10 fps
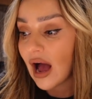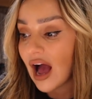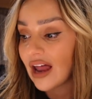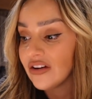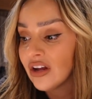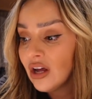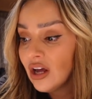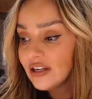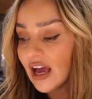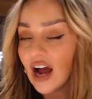and
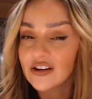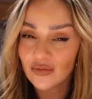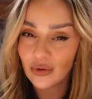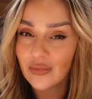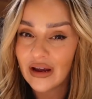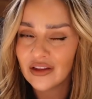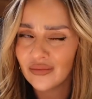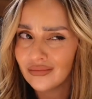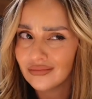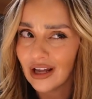yeah, I just wanna make them